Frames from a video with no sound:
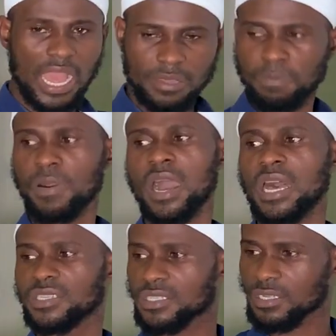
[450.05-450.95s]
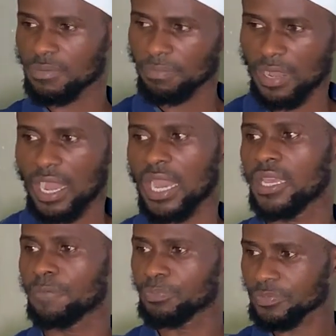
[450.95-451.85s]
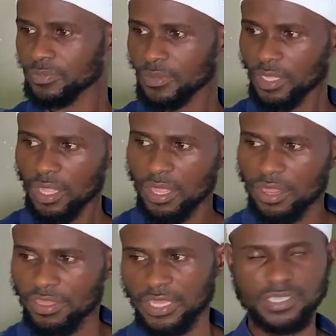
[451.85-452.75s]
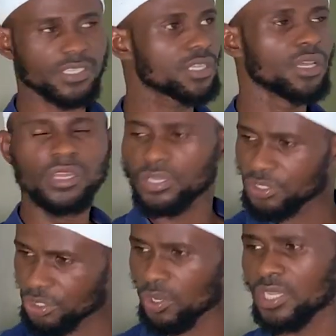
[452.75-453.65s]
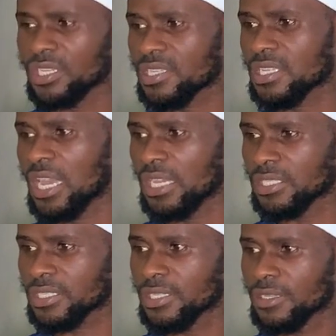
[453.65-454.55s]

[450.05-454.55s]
I passed by this. Do you understand?